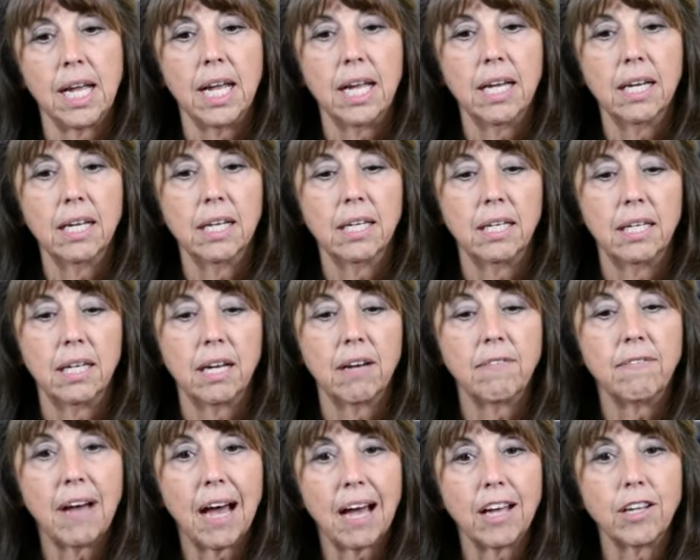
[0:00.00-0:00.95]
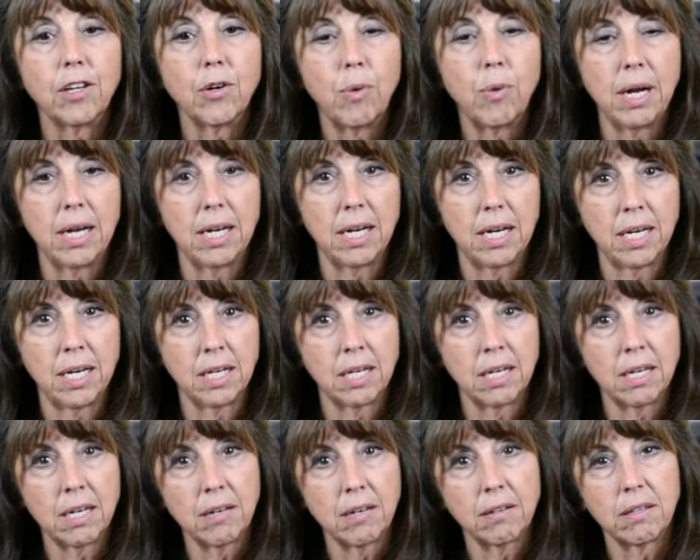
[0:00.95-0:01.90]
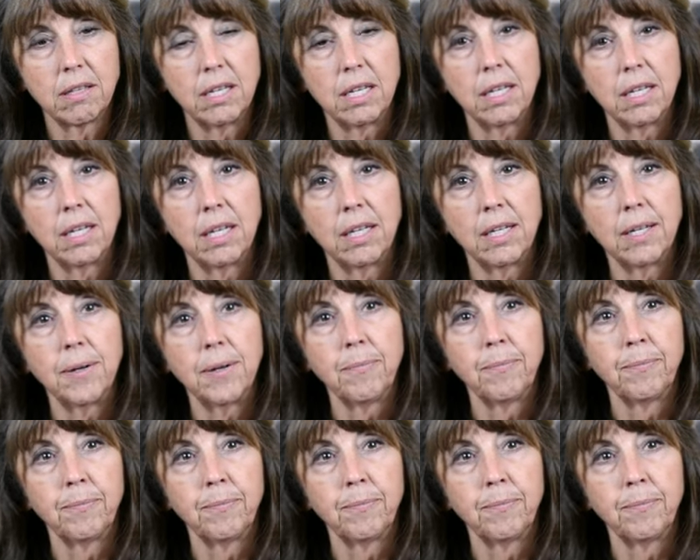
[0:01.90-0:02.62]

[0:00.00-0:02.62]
and evaluating the